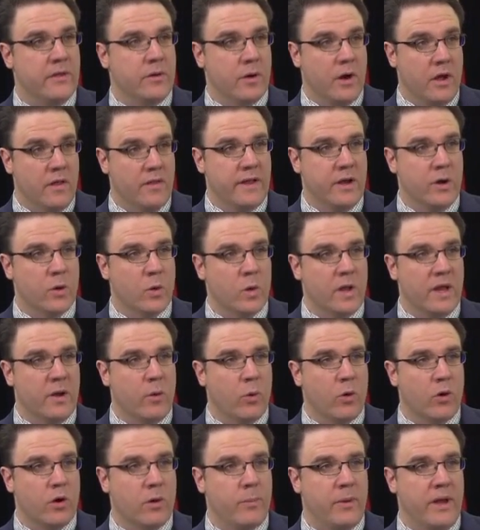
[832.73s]
They're on the early
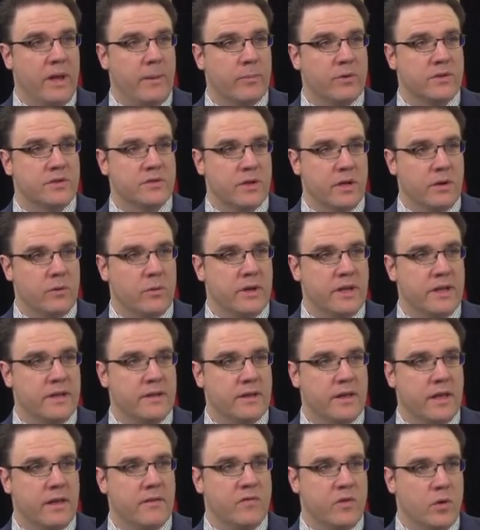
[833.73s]
order paper, so I don't
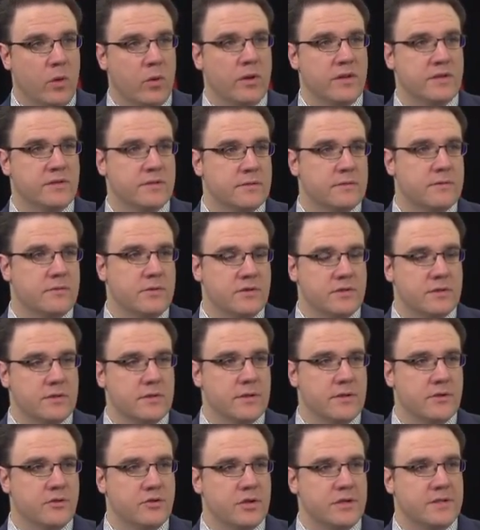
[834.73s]
need to give notice,
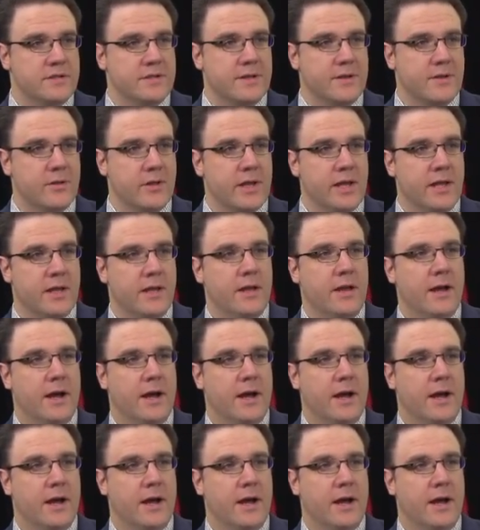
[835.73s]
just logistically.